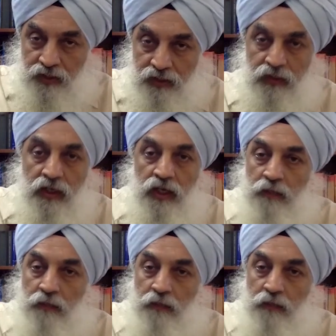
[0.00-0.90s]
by
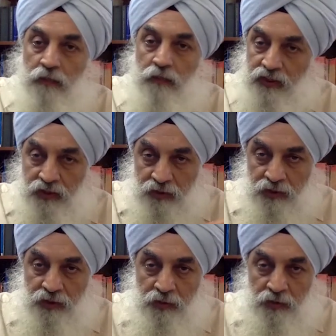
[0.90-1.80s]
the
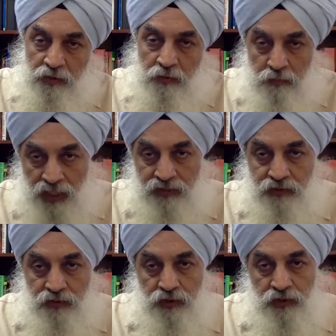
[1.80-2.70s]
banks
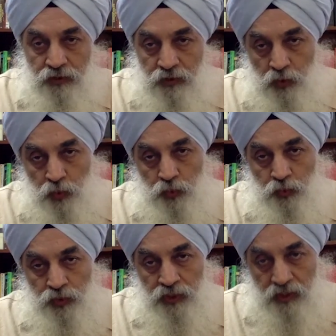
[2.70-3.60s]
uh, to the
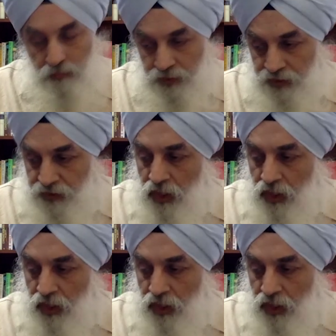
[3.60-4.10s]
companies.